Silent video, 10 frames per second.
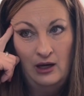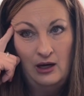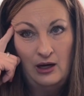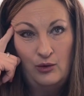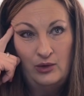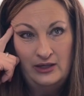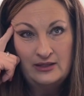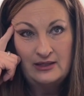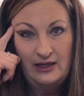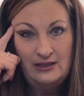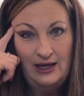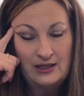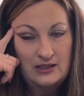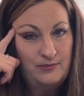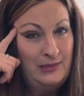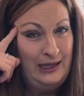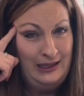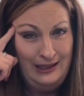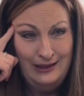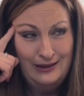I want to say
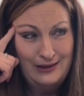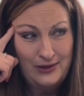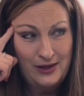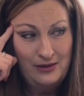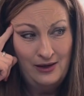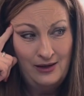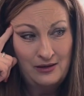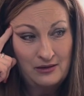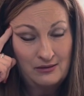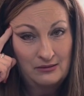Tasmanian garlic.